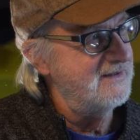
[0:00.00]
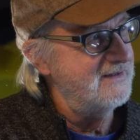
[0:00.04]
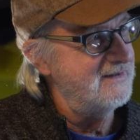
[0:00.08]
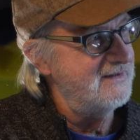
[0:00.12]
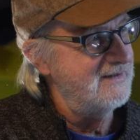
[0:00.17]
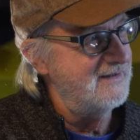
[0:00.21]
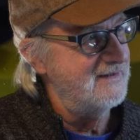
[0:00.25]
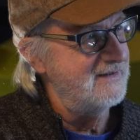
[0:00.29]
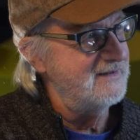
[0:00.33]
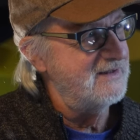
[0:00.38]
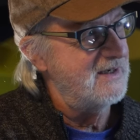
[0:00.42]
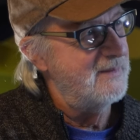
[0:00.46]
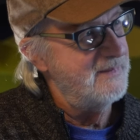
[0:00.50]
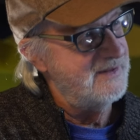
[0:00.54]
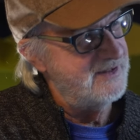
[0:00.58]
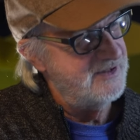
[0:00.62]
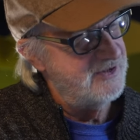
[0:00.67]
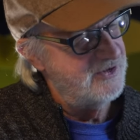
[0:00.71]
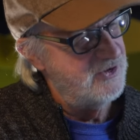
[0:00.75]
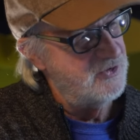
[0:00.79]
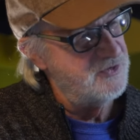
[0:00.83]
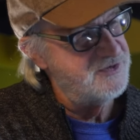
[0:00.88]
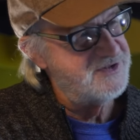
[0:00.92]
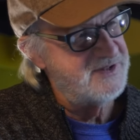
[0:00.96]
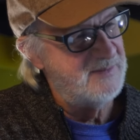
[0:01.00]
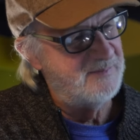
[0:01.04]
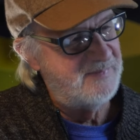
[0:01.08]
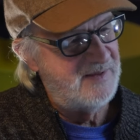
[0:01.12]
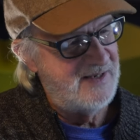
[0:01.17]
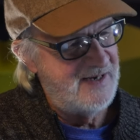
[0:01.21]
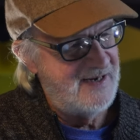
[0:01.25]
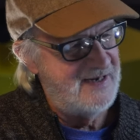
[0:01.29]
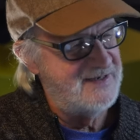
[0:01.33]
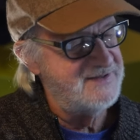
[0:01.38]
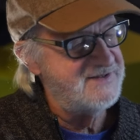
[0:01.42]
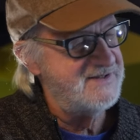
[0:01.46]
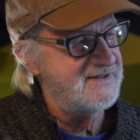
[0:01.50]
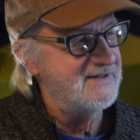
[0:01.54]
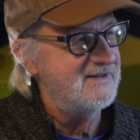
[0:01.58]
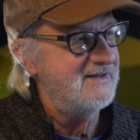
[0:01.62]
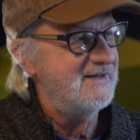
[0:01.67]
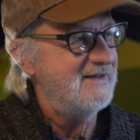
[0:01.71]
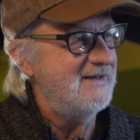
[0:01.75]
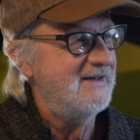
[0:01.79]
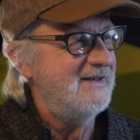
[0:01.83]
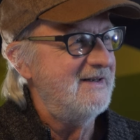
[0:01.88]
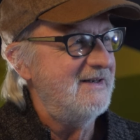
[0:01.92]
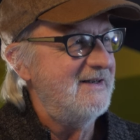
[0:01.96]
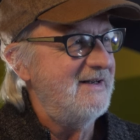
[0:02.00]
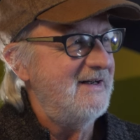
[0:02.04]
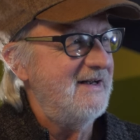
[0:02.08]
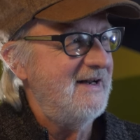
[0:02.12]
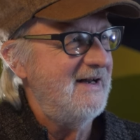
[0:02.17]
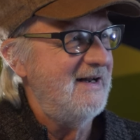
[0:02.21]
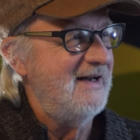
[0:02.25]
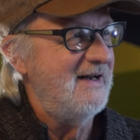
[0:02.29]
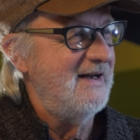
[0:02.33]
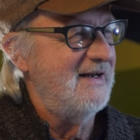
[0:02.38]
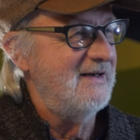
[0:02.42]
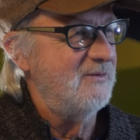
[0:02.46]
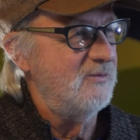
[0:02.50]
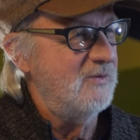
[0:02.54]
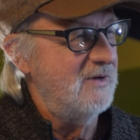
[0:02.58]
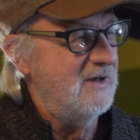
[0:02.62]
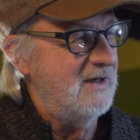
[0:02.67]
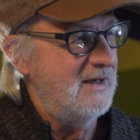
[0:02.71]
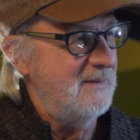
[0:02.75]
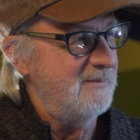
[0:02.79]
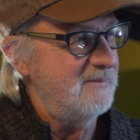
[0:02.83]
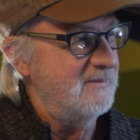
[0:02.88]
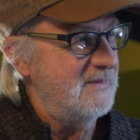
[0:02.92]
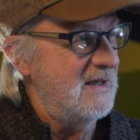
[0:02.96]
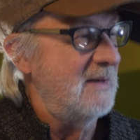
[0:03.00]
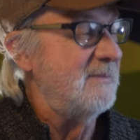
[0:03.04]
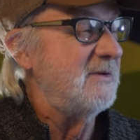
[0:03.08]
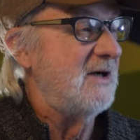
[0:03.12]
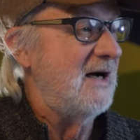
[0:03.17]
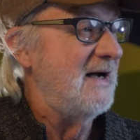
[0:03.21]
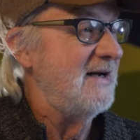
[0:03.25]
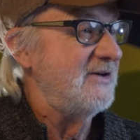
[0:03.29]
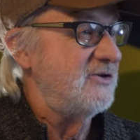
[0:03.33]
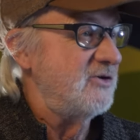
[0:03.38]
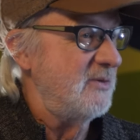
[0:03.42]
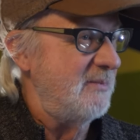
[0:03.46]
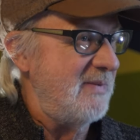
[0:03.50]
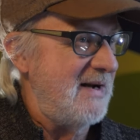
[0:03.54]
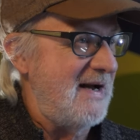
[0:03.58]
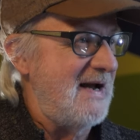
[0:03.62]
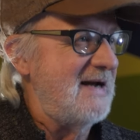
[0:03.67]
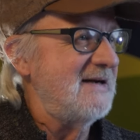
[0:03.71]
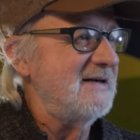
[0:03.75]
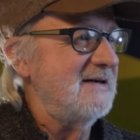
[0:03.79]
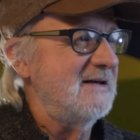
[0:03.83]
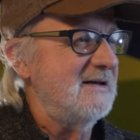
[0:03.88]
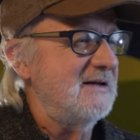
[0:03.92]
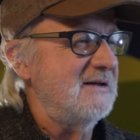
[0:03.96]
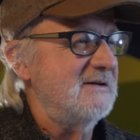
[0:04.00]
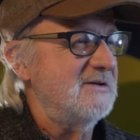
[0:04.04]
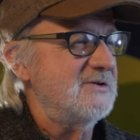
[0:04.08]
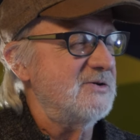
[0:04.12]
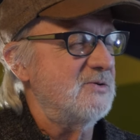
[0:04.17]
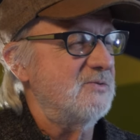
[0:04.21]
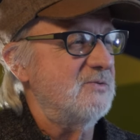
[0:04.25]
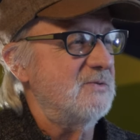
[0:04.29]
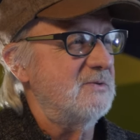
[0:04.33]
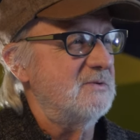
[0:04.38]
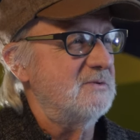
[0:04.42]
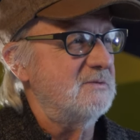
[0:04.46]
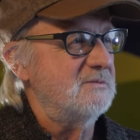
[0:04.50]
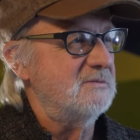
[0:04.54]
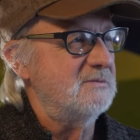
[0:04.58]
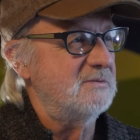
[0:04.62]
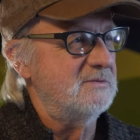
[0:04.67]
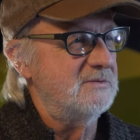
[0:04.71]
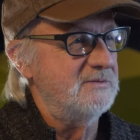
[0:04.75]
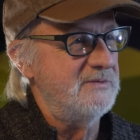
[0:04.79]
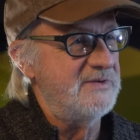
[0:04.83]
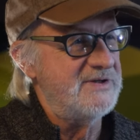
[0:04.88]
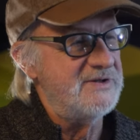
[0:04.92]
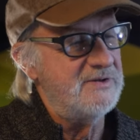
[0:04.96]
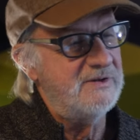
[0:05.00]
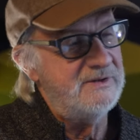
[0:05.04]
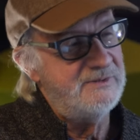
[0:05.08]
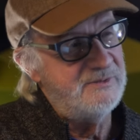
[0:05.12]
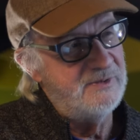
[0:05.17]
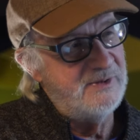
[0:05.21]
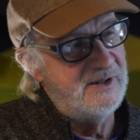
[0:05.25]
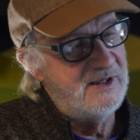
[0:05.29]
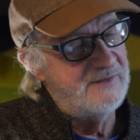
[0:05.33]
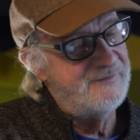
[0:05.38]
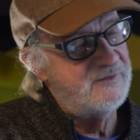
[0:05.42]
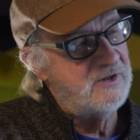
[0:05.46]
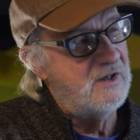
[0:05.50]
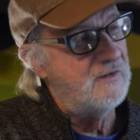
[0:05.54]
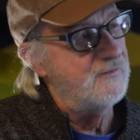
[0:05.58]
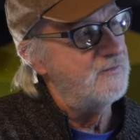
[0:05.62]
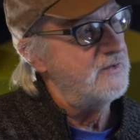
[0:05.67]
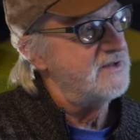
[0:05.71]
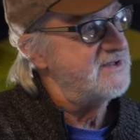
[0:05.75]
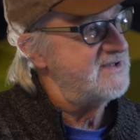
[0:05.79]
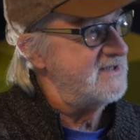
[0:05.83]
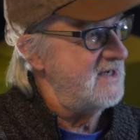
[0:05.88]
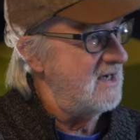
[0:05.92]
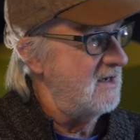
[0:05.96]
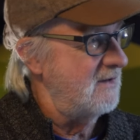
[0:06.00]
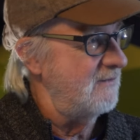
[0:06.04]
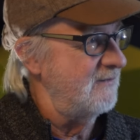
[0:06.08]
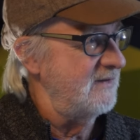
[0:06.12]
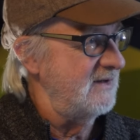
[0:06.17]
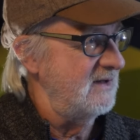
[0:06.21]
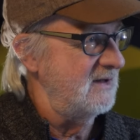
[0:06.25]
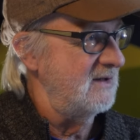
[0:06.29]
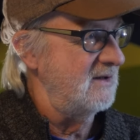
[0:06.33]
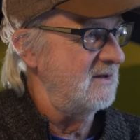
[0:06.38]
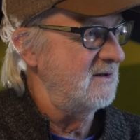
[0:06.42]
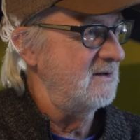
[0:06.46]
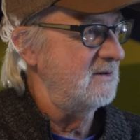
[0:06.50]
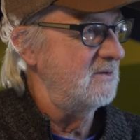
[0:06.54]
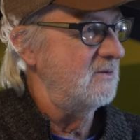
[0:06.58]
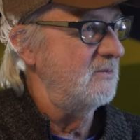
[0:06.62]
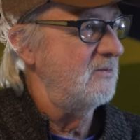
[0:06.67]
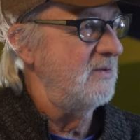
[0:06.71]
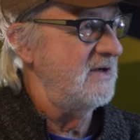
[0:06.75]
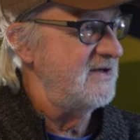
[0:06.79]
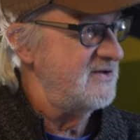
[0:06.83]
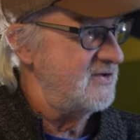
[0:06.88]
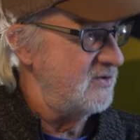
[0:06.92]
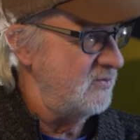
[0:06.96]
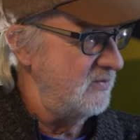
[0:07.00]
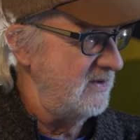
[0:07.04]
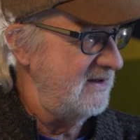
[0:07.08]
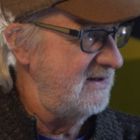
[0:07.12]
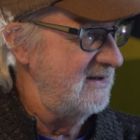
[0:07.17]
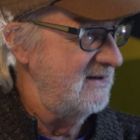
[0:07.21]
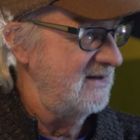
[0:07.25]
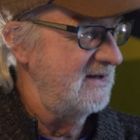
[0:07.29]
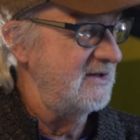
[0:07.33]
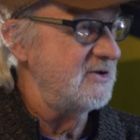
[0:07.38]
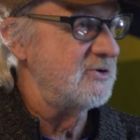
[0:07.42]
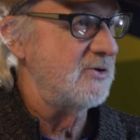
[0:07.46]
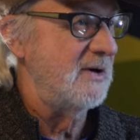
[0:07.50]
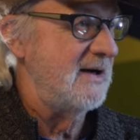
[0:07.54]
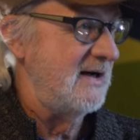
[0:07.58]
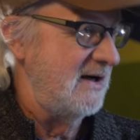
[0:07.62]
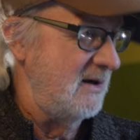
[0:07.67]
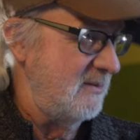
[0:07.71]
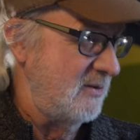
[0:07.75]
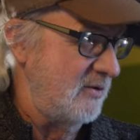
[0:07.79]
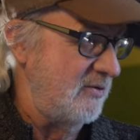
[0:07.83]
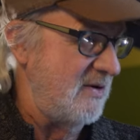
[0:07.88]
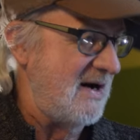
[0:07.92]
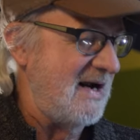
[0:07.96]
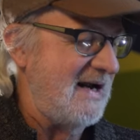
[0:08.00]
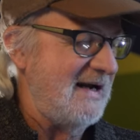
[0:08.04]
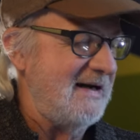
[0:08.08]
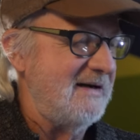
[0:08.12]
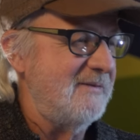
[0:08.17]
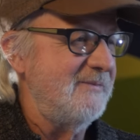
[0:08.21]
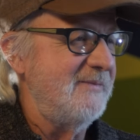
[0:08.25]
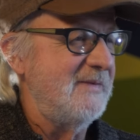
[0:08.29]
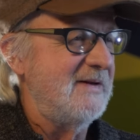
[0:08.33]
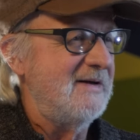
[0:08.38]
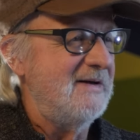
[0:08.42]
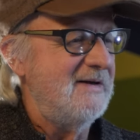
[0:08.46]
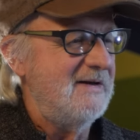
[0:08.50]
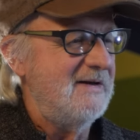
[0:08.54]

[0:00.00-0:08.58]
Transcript: in uh, Coming to Know Some Plants. And I'm, I'm glad you're back. So we'll, we'll, we, left off with Salvia Wesuwe and Geranium Orion.